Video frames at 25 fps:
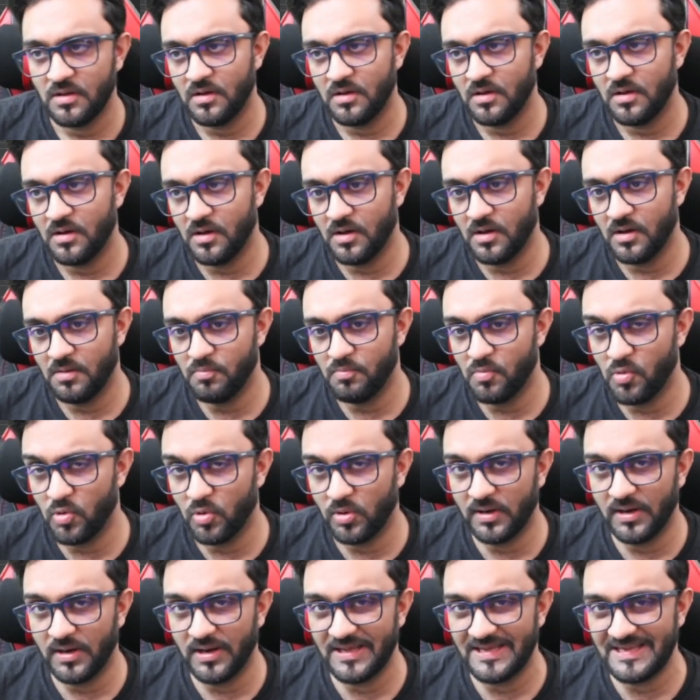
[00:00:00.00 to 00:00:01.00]
uh,
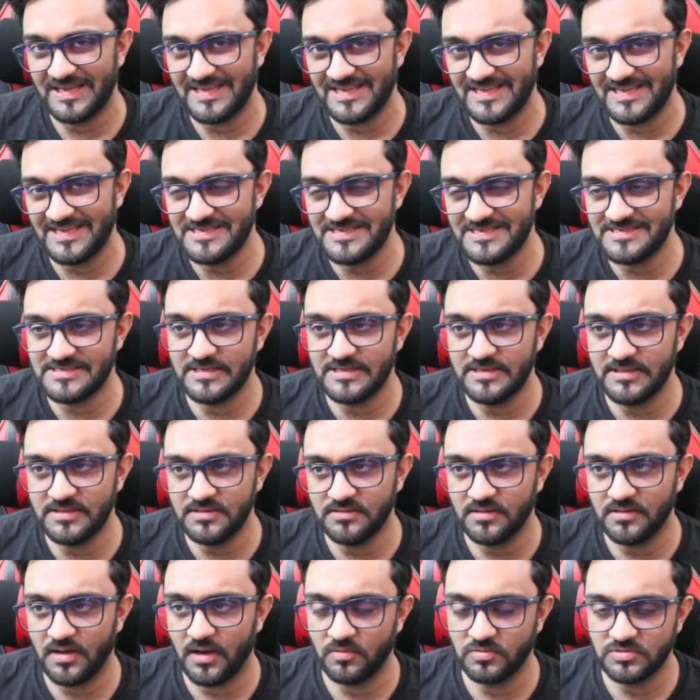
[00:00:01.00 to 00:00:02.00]
more easily,
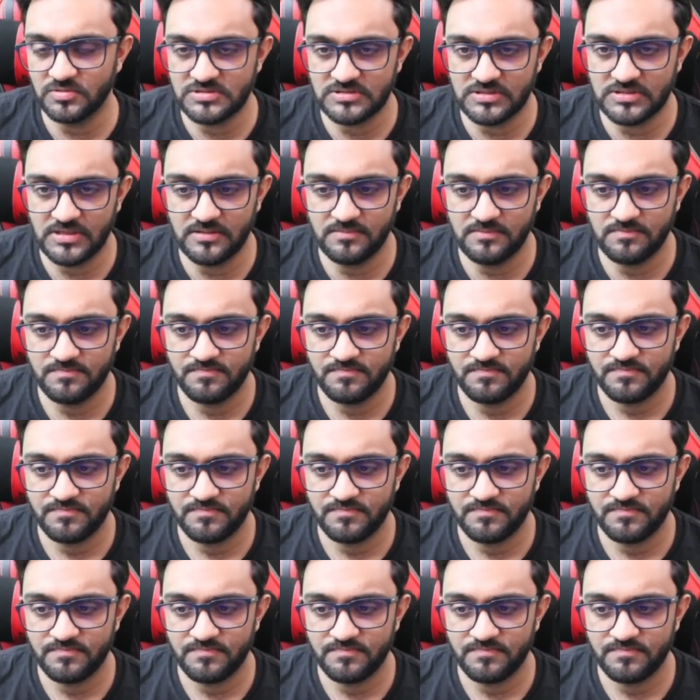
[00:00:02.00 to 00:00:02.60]
I would say.